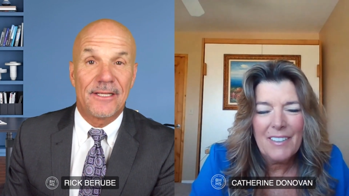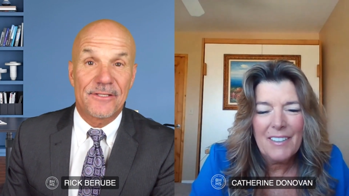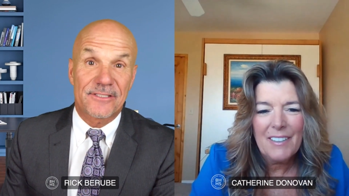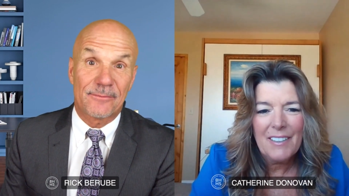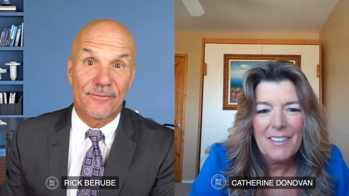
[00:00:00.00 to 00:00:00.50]

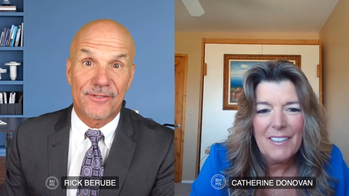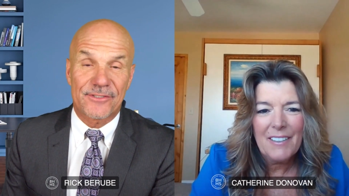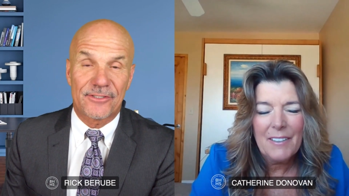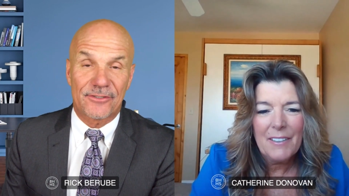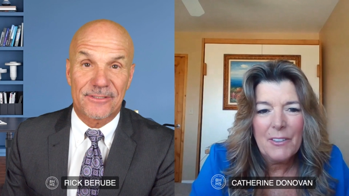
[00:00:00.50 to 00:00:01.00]
Speaker 1: some of
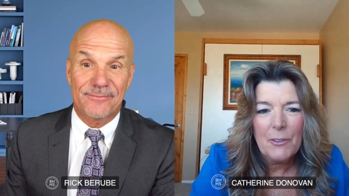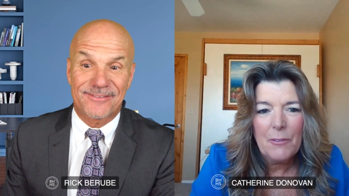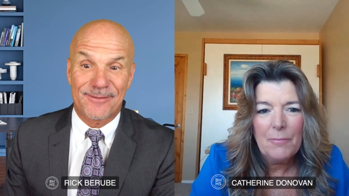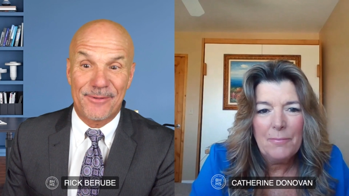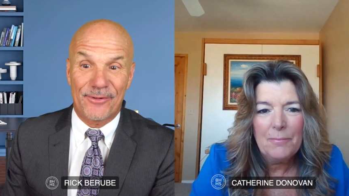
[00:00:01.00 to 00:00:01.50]
us, you know, some
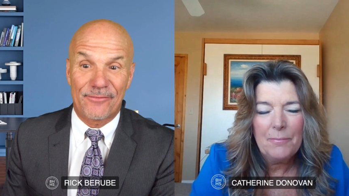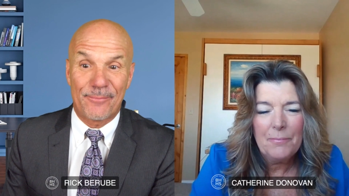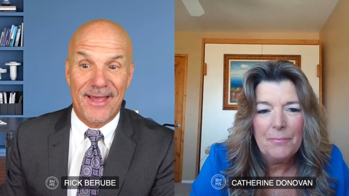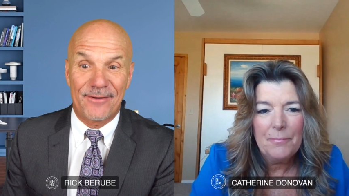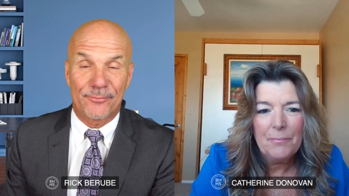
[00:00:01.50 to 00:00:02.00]
some people have a
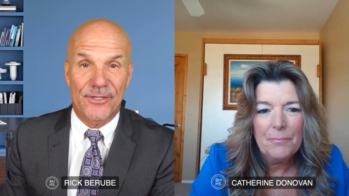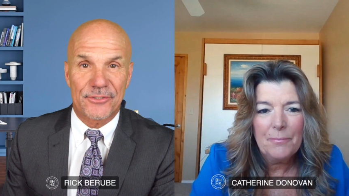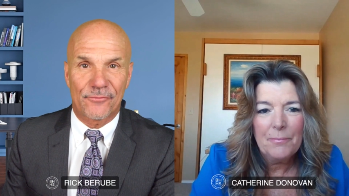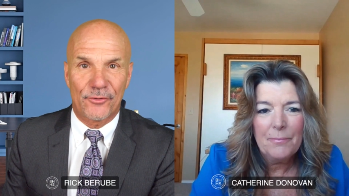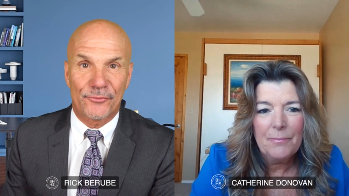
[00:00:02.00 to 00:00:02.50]
bad
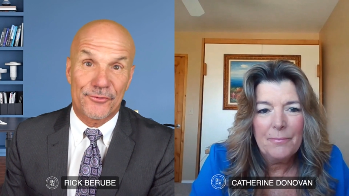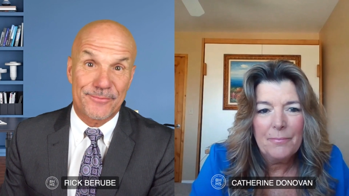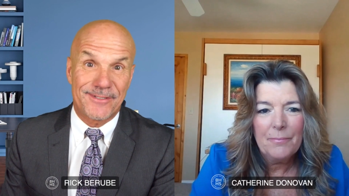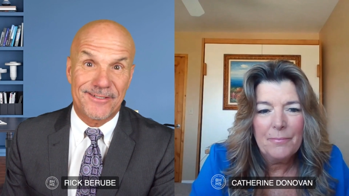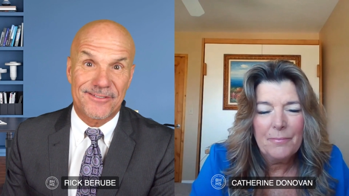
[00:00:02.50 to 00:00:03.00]
impression of
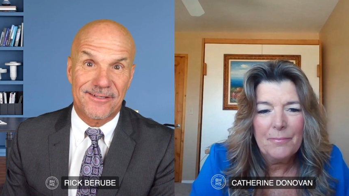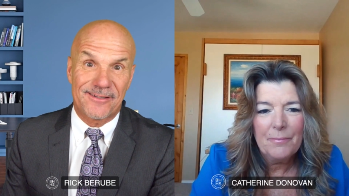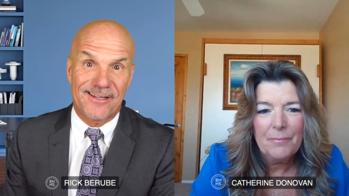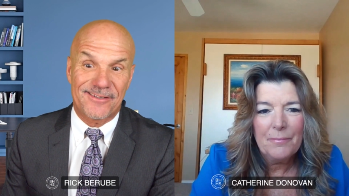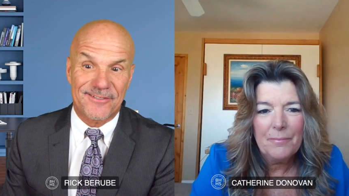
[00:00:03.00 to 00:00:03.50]
realtors because
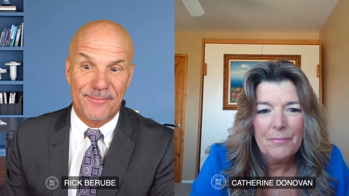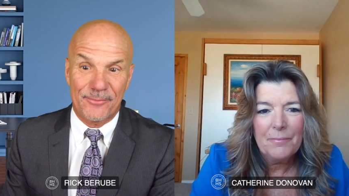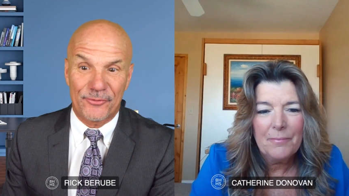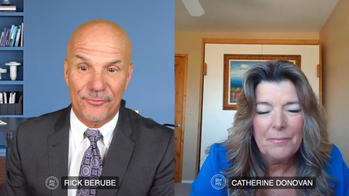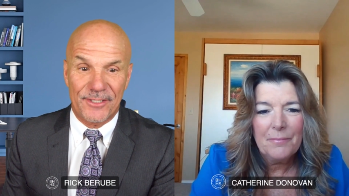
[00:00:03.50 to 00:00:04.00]
uh, some
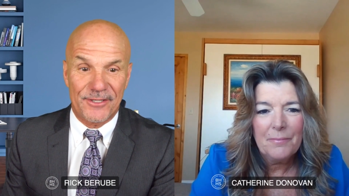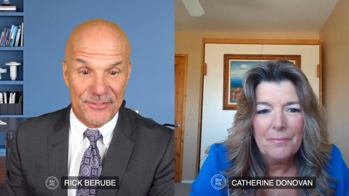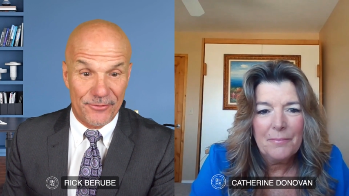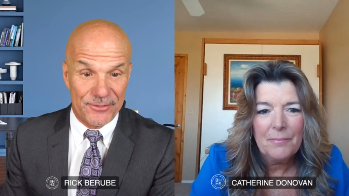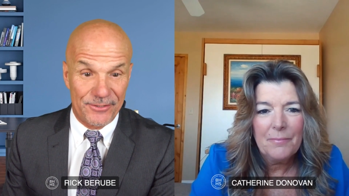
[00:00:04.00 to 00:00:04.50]
people don't take it as
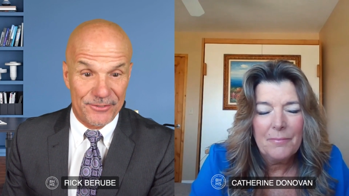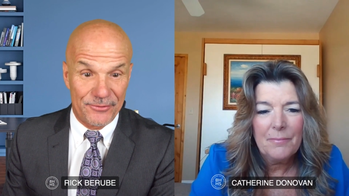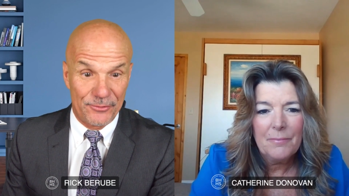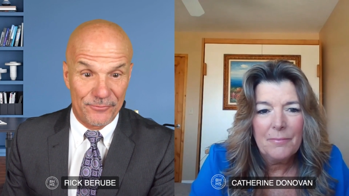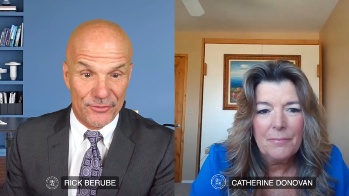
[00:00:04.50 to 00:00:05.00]
seriously as
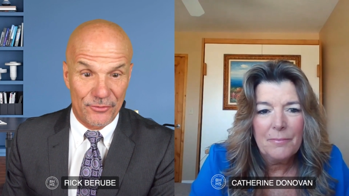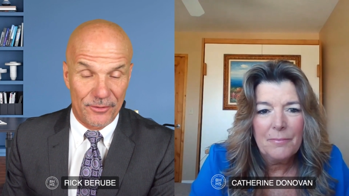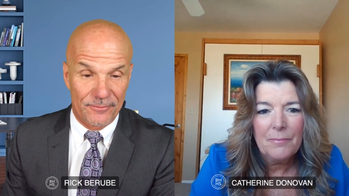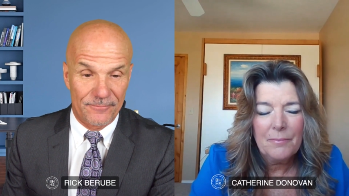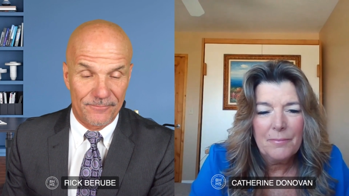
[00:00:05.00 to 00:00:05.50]
you do, for
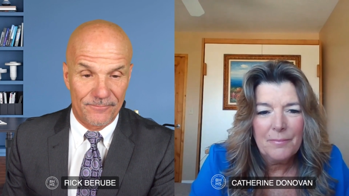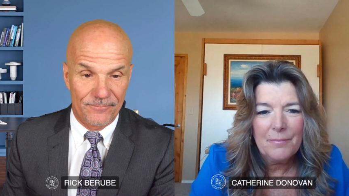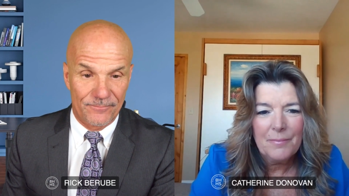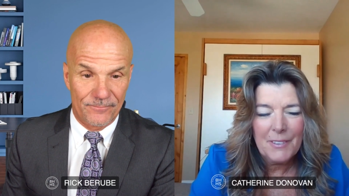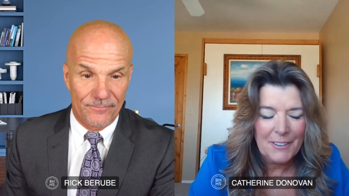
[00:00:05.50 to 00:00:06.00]
sure.
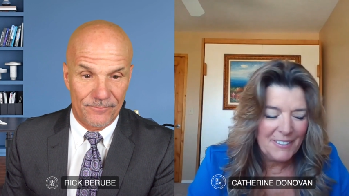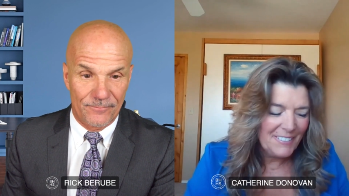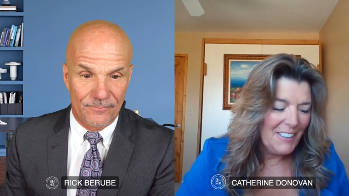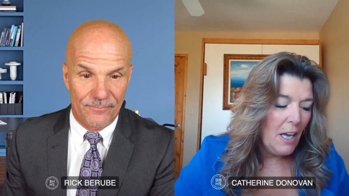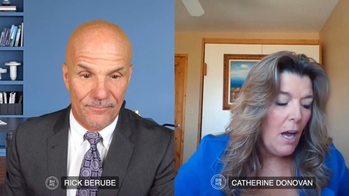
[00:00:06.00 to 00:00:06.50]
Speaker 2: Yeah.
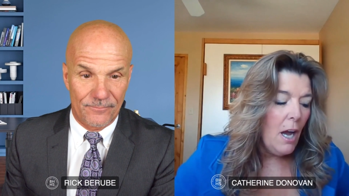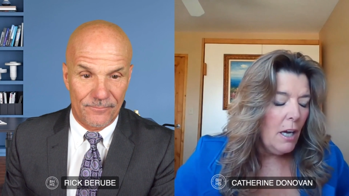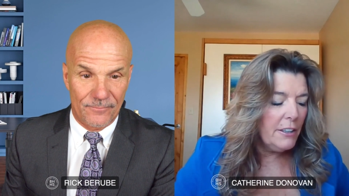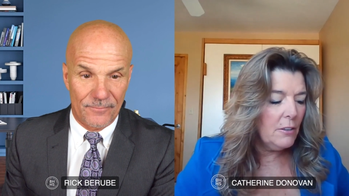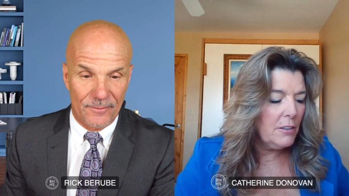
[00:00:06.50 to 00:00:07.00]

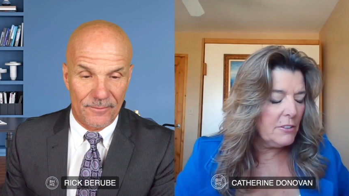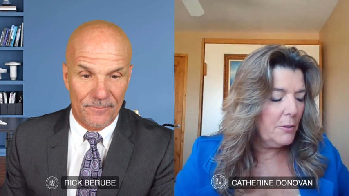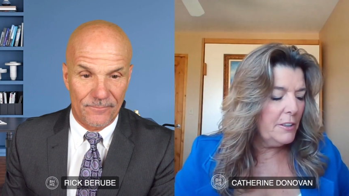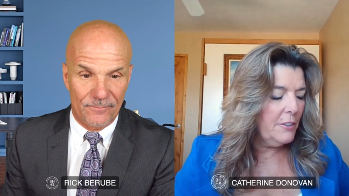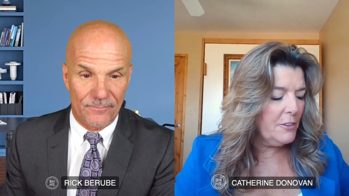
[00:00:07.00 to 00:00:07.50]
You know,
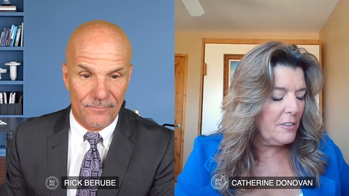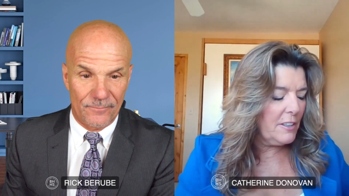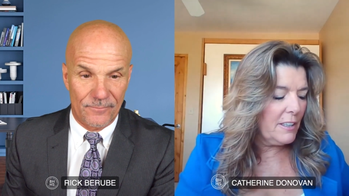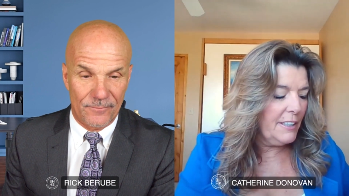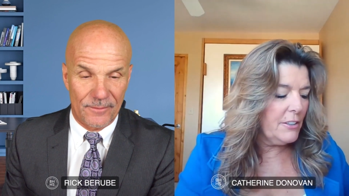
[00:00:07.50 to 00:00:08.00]
so another
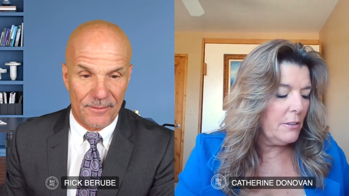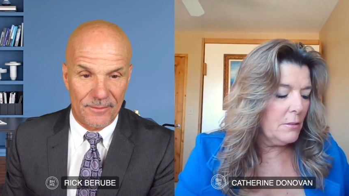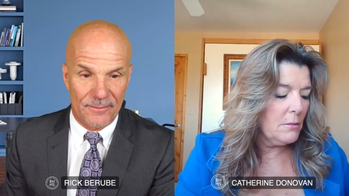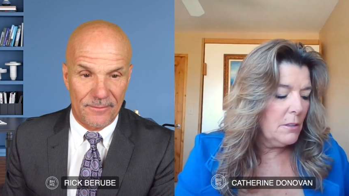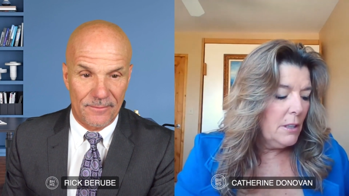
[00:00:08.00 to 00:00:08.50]
thing I
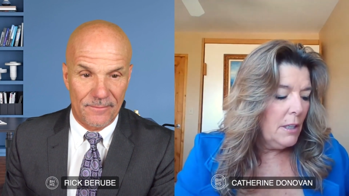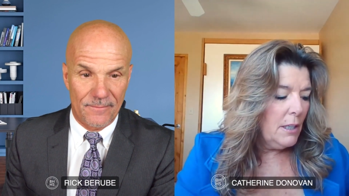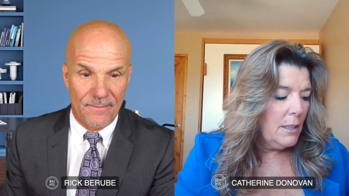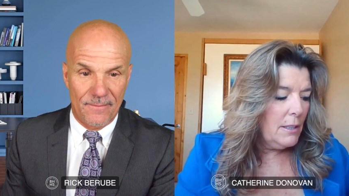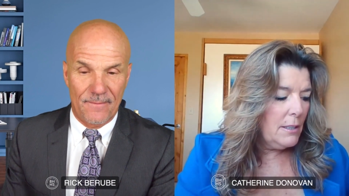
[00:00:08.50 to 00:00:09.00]
do
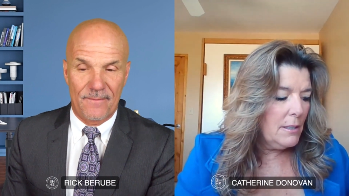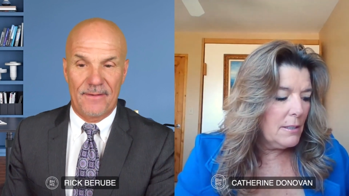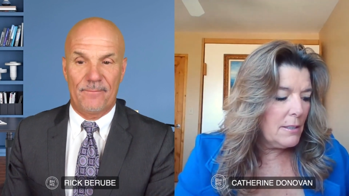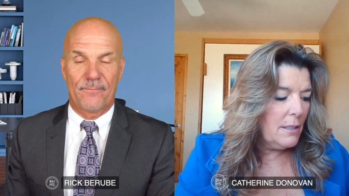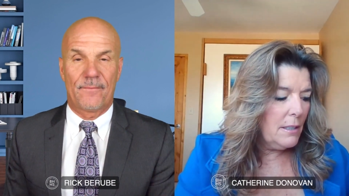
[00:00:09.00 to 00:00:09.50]

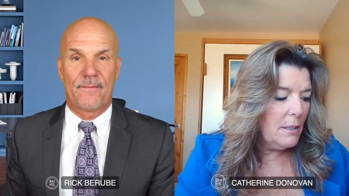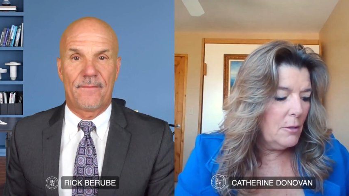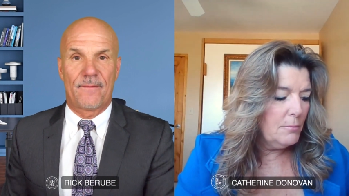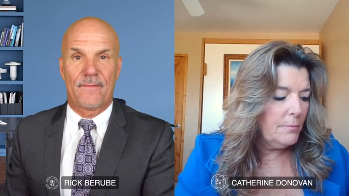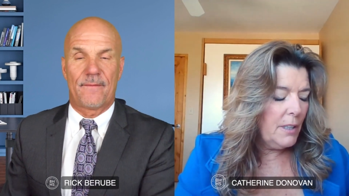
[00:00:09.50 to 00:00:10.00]
is yep.
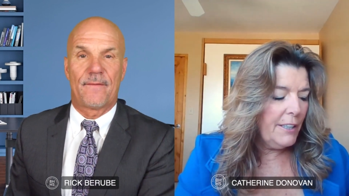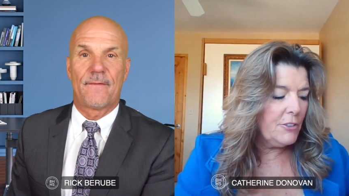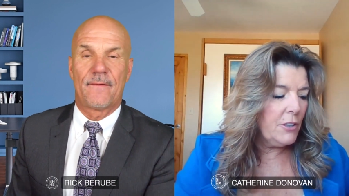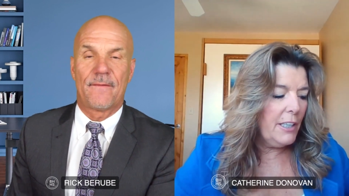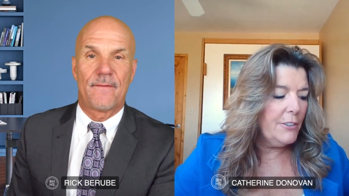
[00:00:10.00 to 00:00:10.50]
um, I
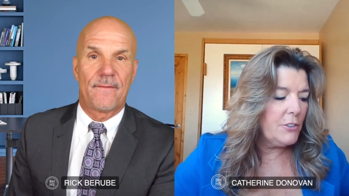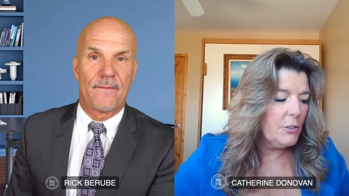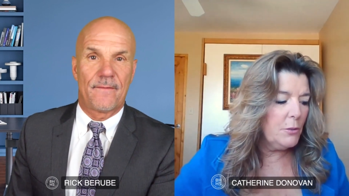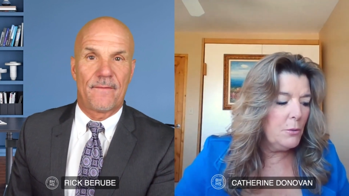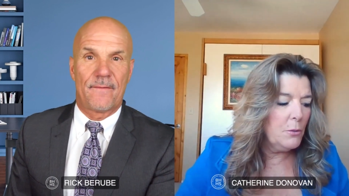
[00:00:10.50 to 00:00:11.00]
try
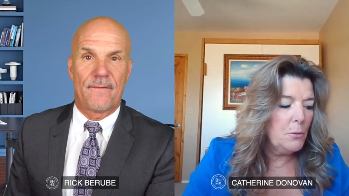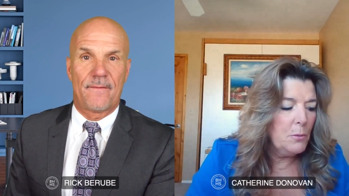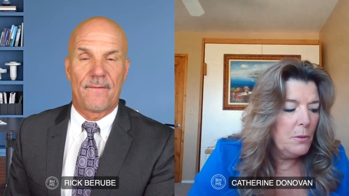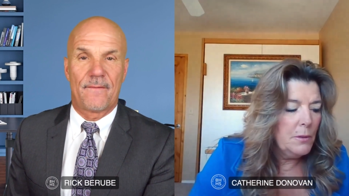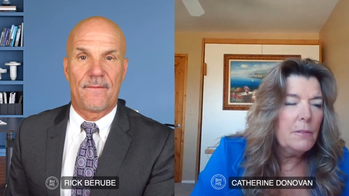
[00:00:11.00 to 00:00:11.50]

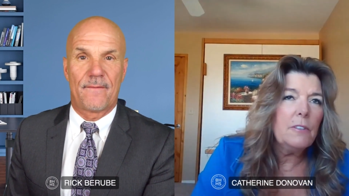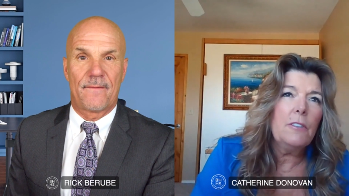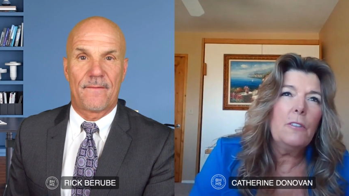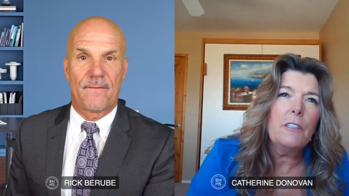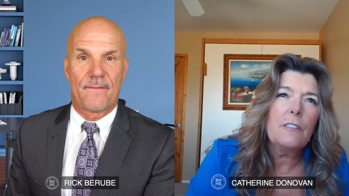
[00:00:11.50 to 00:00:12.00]
to do